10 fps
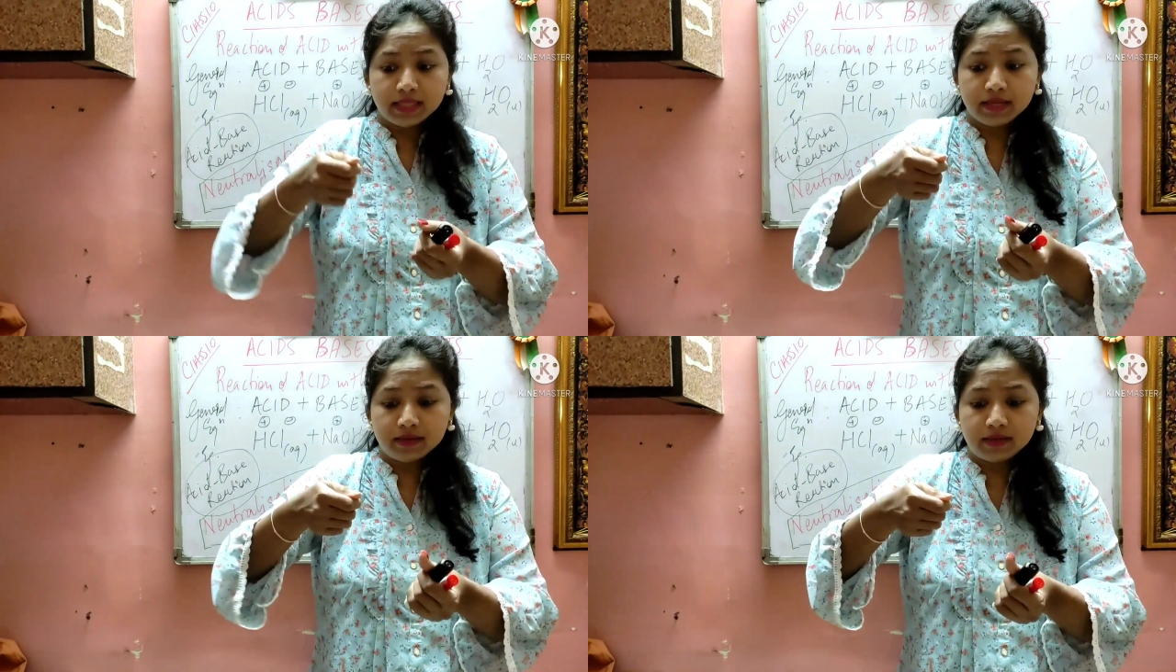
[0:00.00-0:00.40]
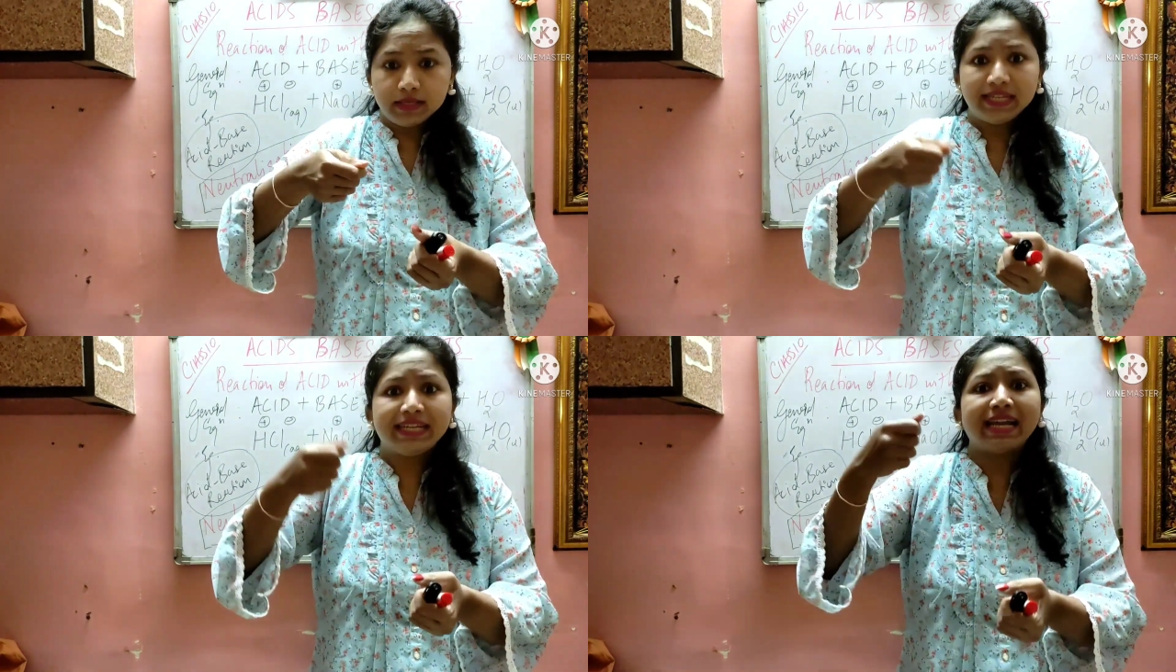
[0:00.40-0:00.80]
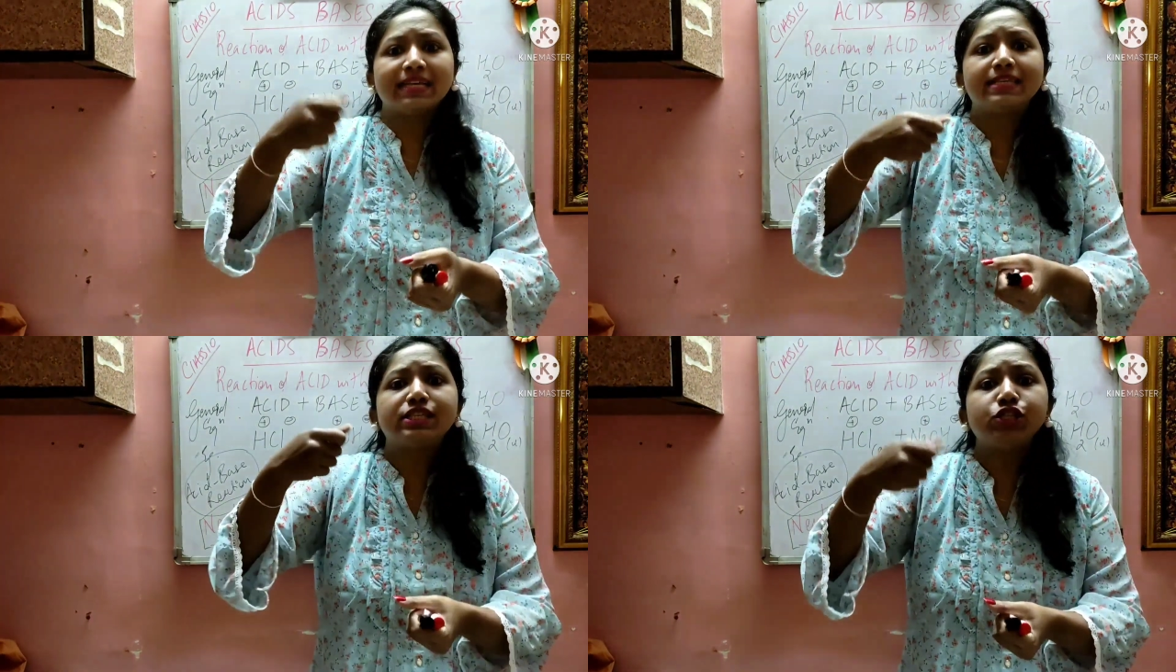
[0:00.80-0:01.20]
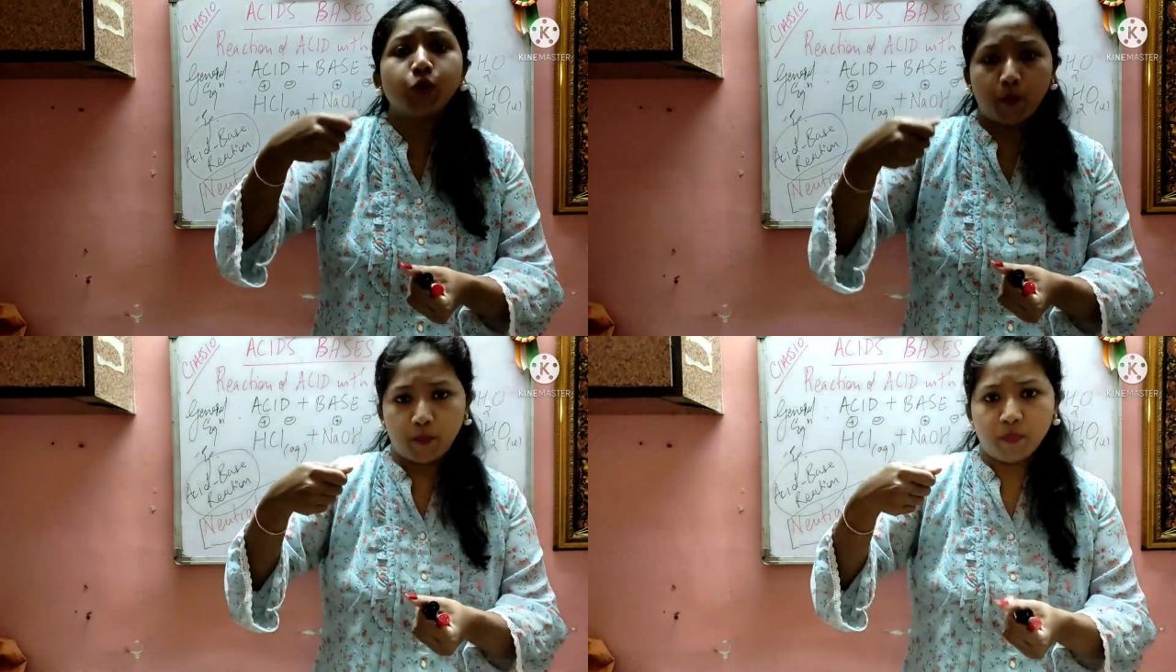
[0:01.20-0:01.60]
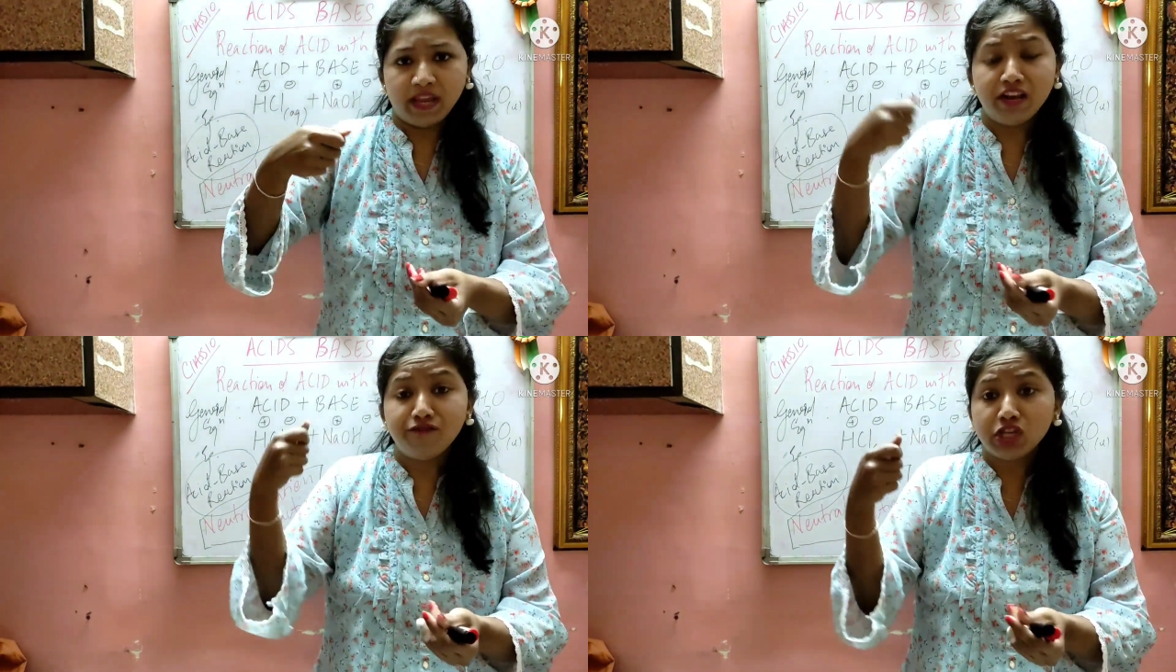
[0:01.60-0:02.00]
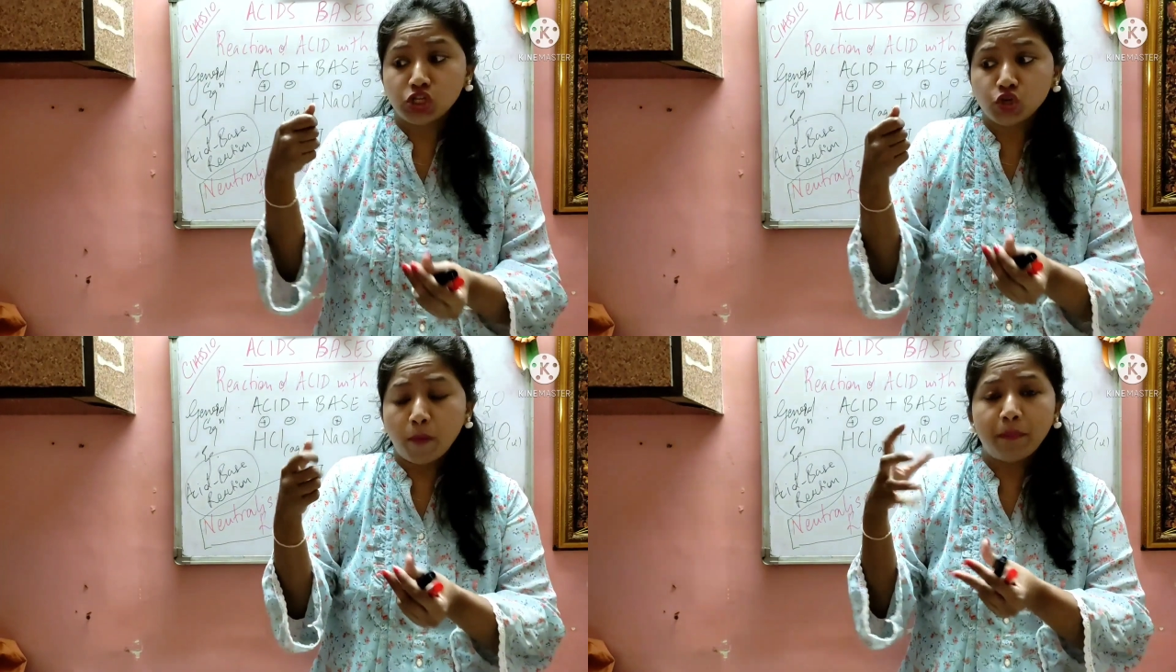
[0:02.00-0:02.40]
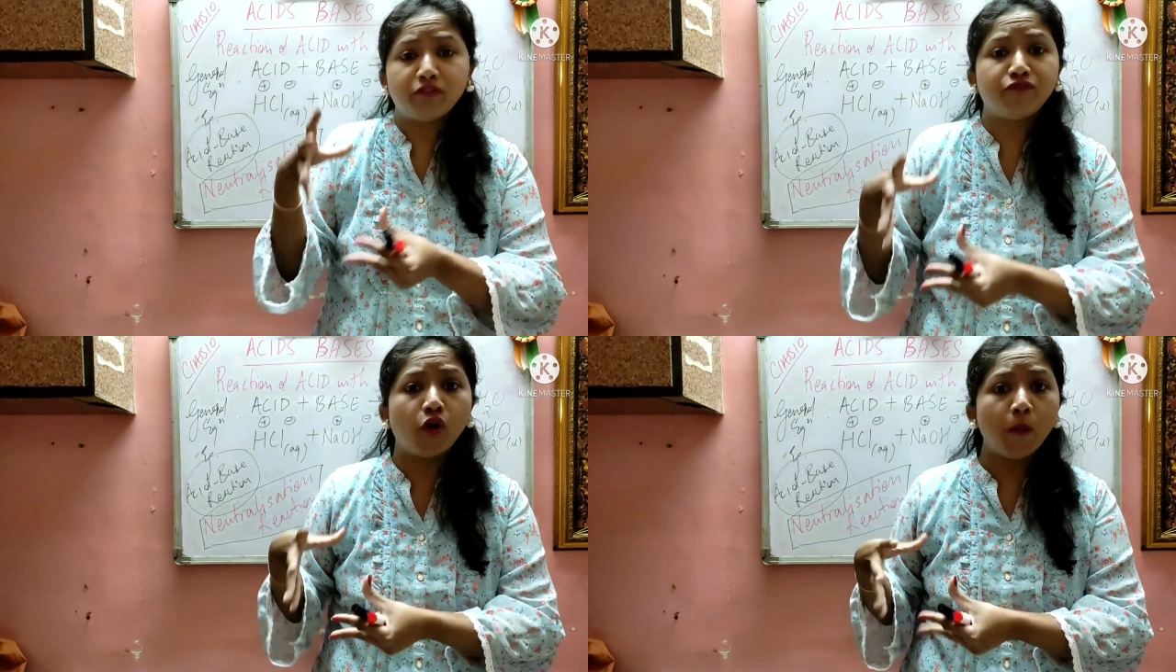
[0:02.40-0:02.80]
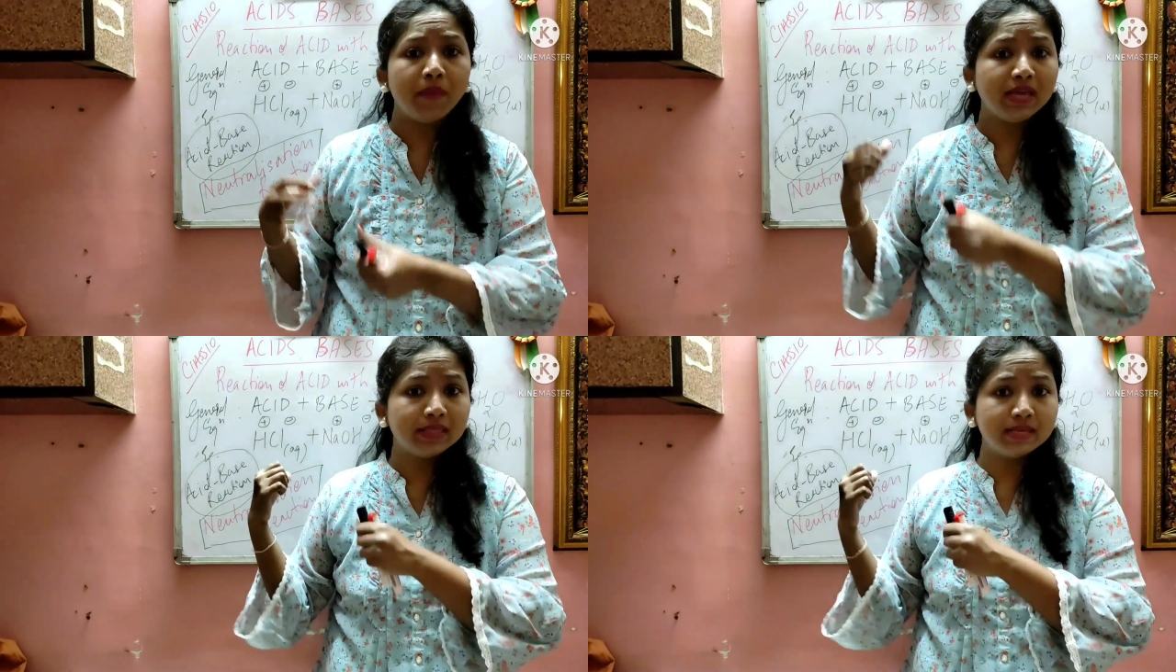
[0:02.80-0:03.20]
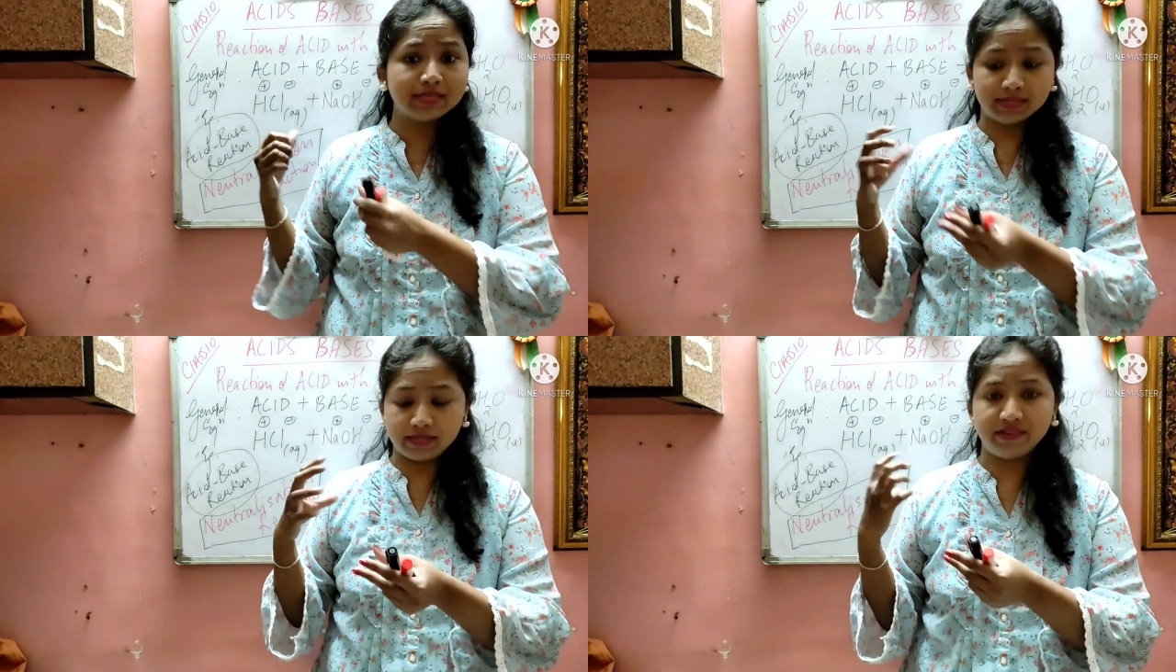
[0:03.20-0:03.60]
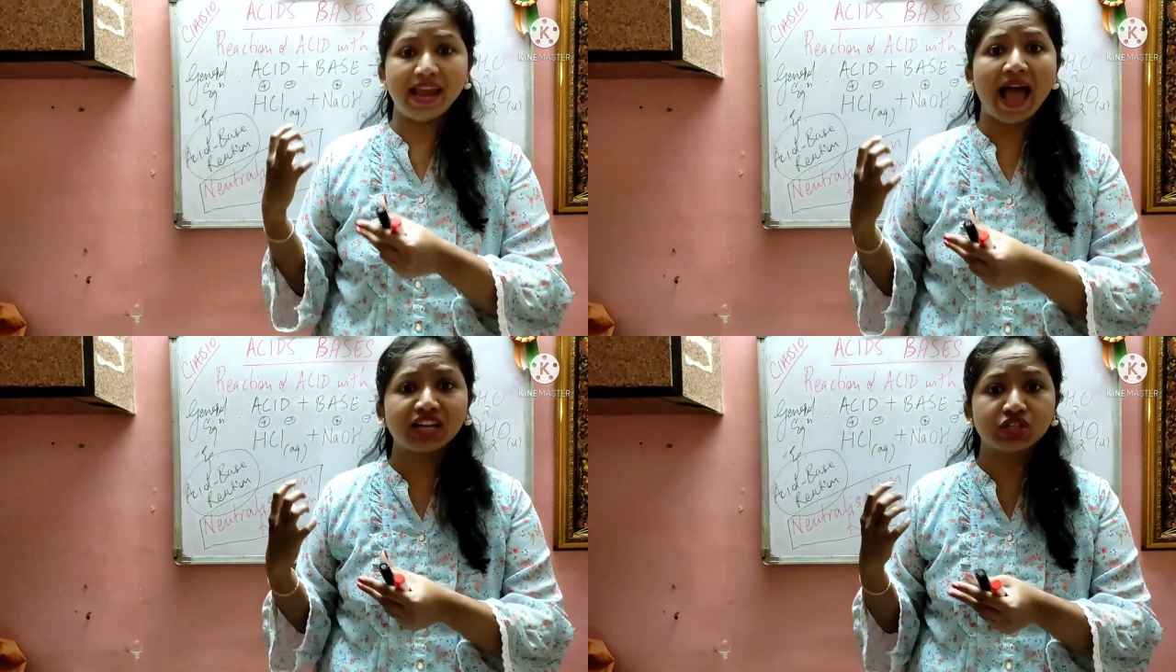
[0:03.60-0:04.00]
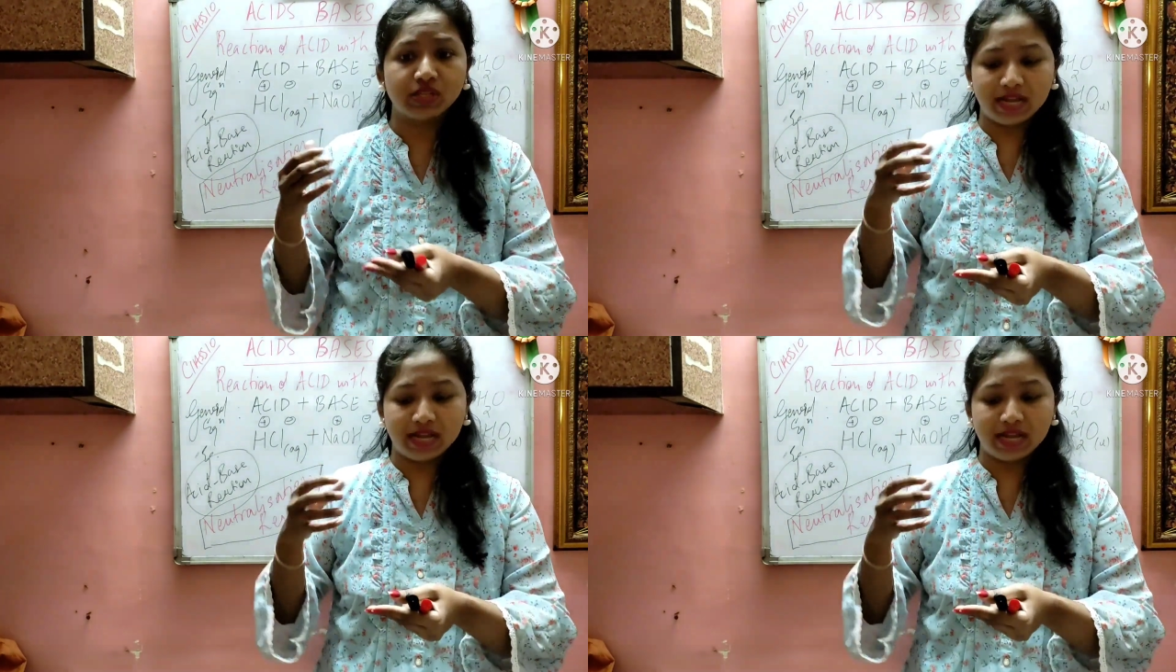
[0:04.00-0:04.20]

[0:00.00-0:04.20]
The test tube in which you're performing this reaction,